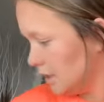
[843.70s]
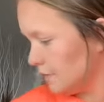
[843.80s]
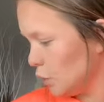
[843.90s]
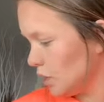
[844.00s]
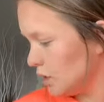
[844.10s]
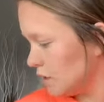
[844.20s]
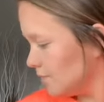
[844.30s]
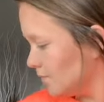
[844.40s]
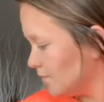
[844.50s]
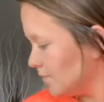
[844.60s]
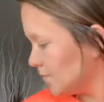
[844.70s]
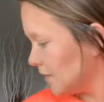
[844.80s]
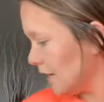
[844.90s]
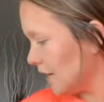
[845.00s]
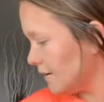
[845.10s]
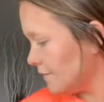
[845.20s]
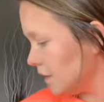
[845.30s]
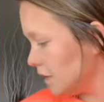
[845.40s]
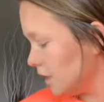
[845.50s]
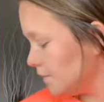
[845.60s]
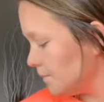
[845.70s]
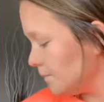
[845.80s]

Of course, I like funky.